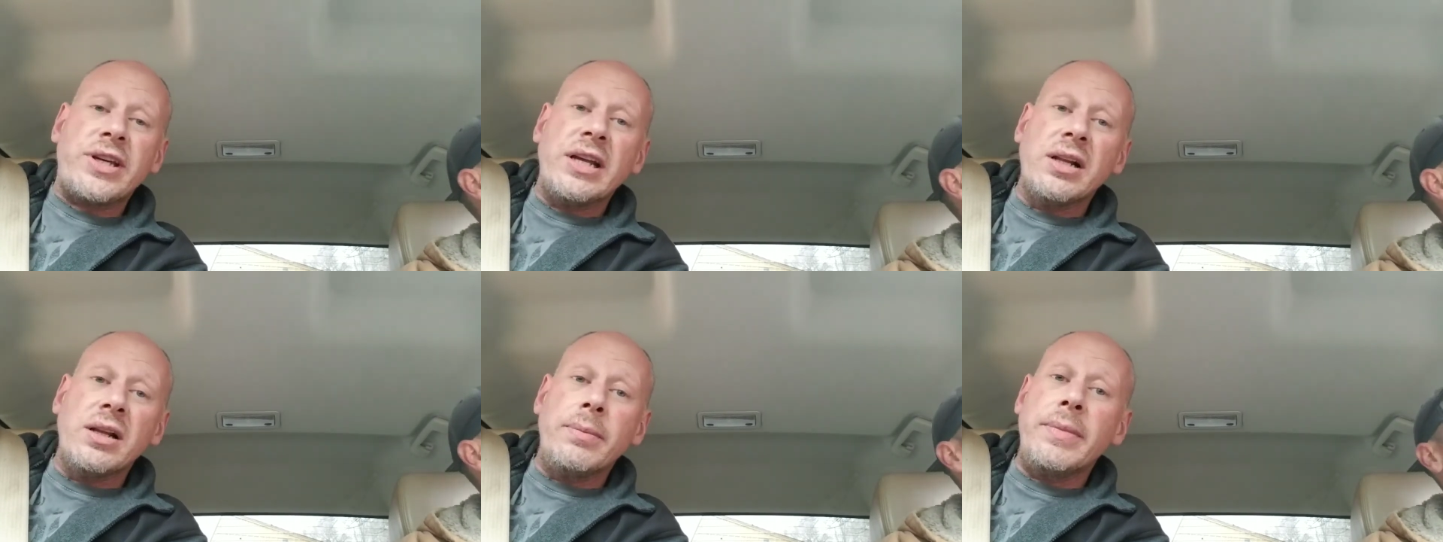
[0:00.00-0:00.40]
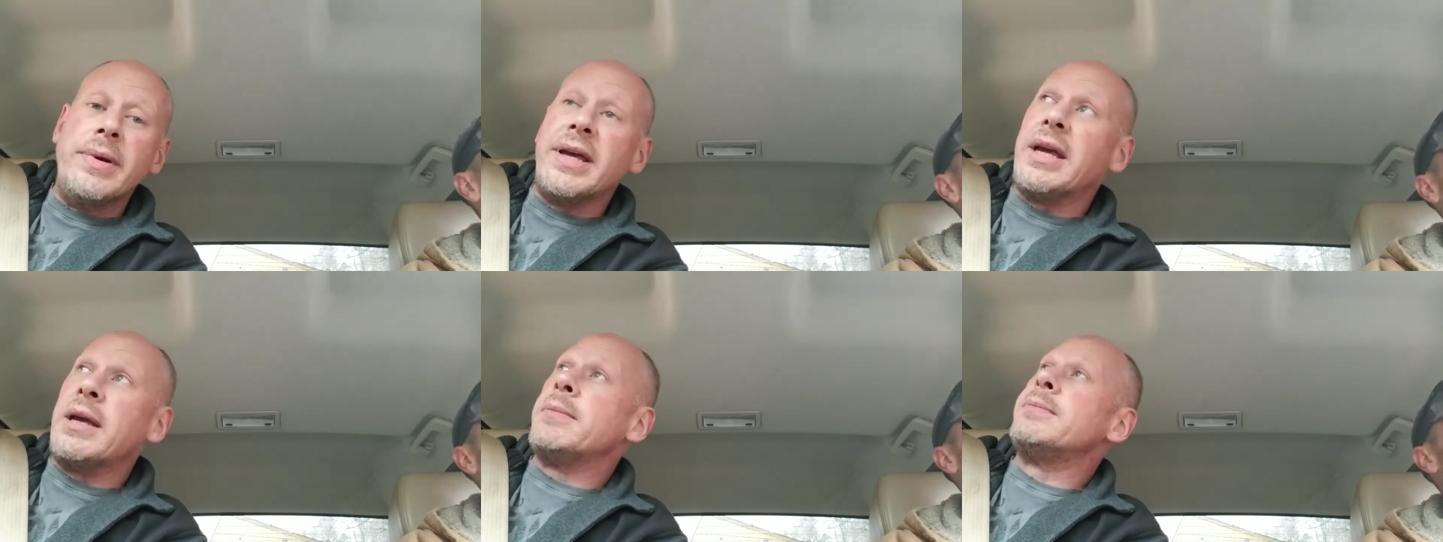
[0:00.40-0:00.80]
killing
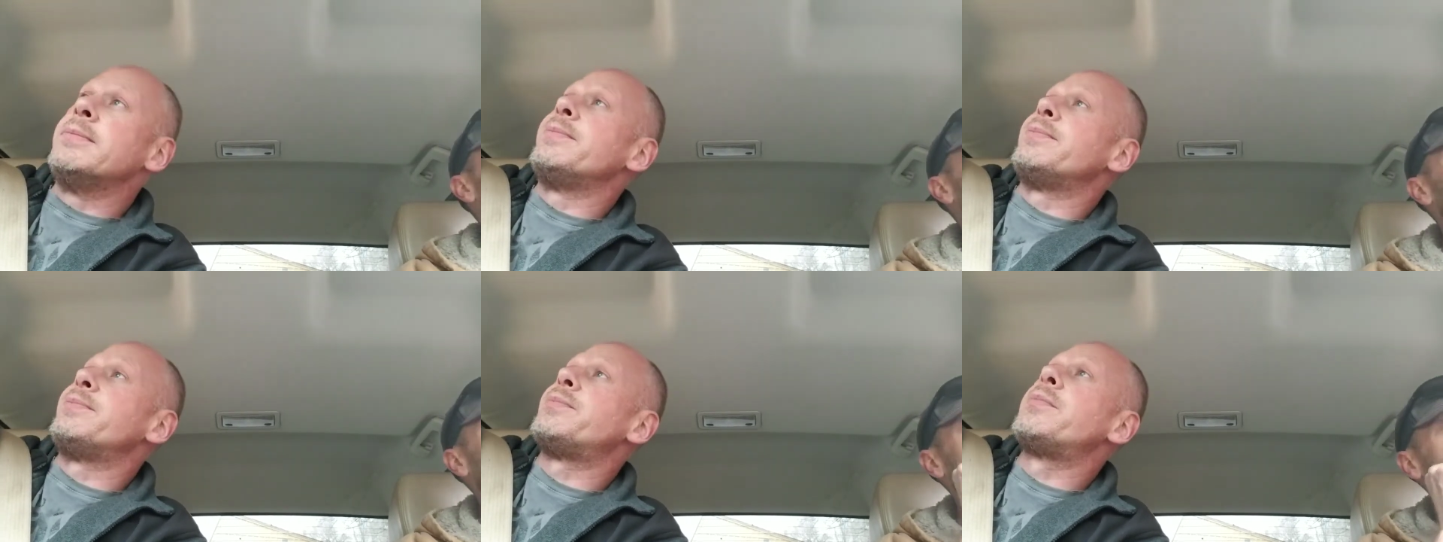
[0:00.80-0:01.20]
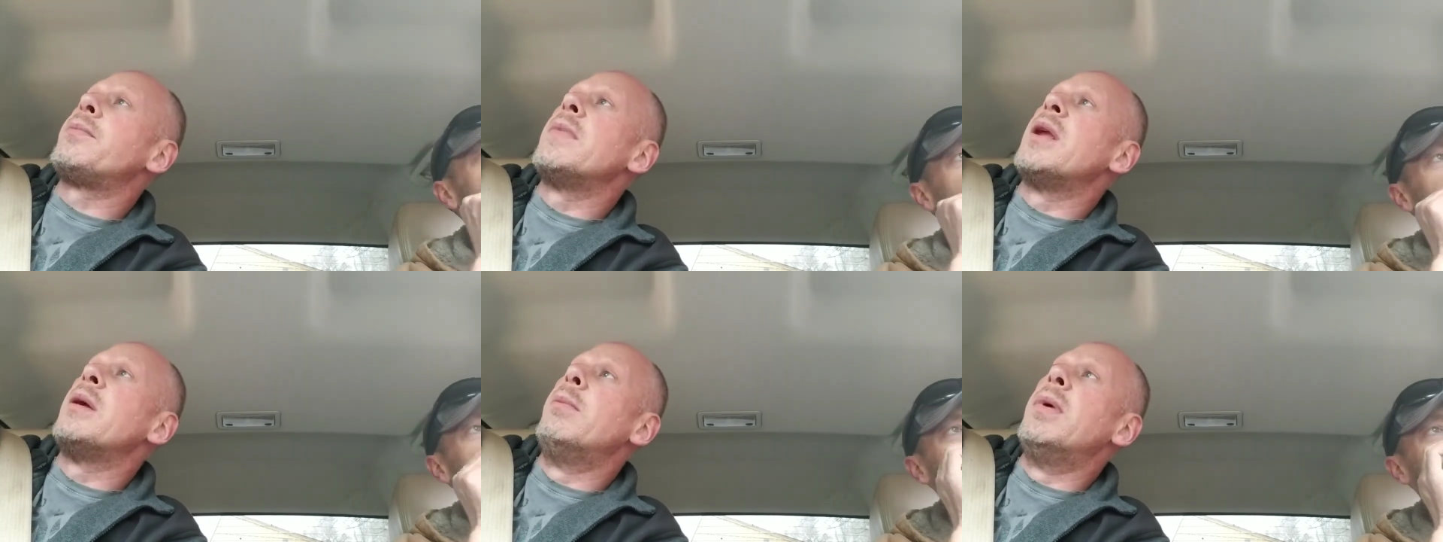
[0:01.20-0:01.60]
me.
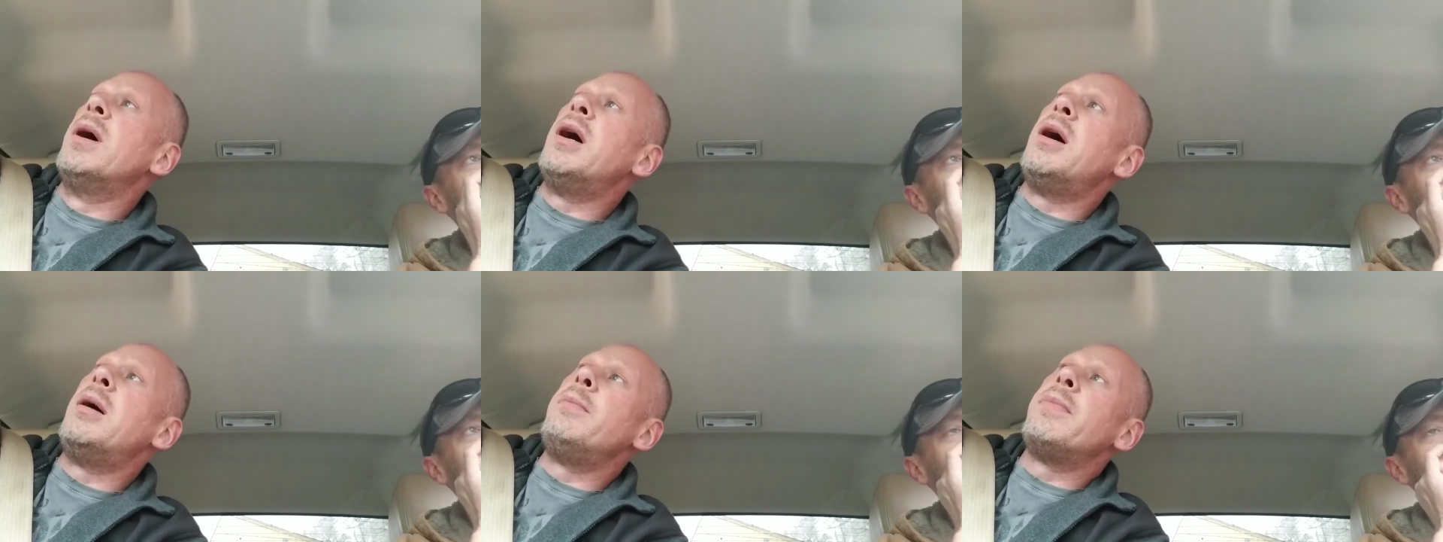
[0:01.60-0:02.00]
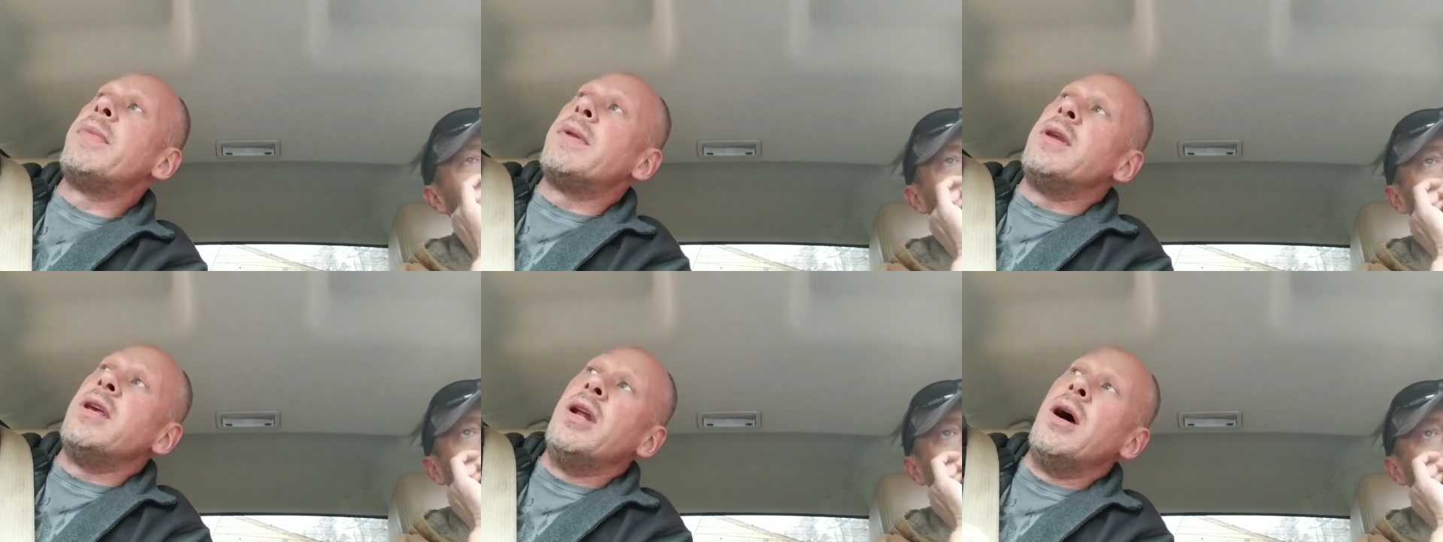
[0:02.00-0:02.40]
But
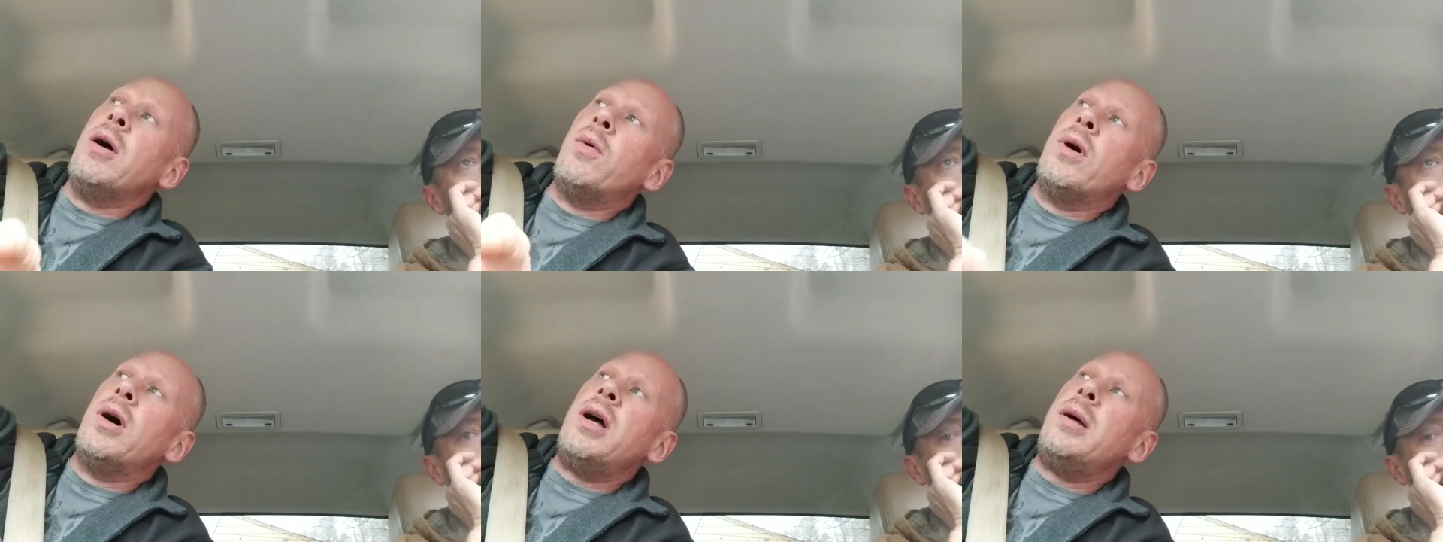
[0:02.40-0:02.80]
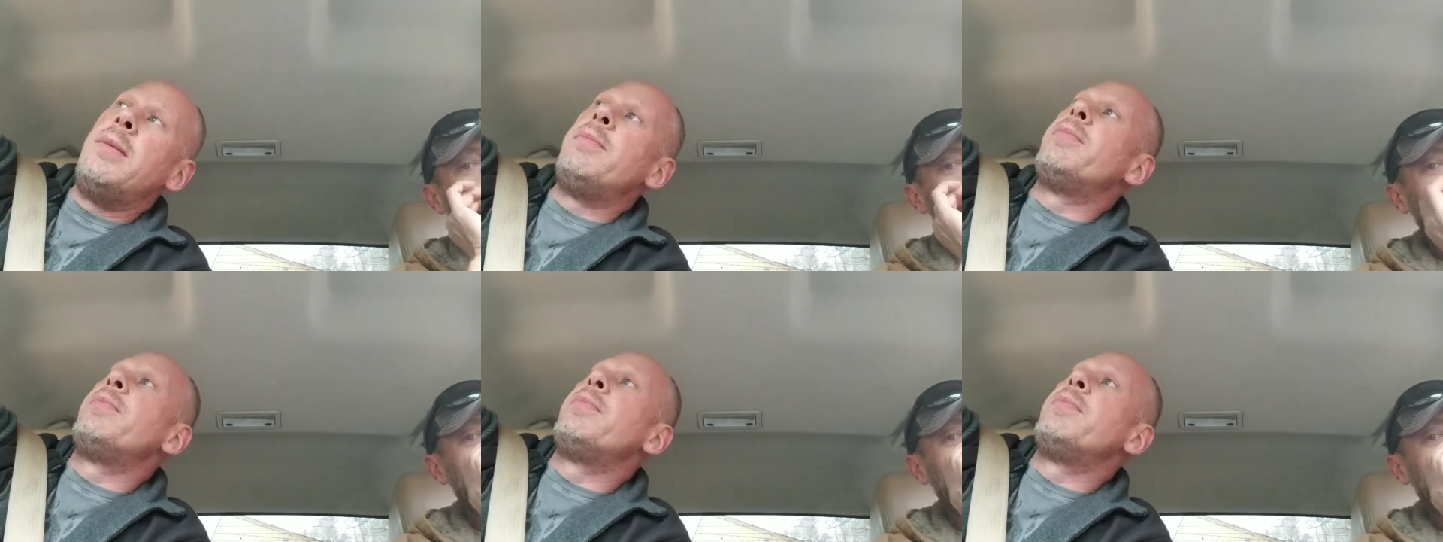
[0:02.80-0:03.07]
you know what?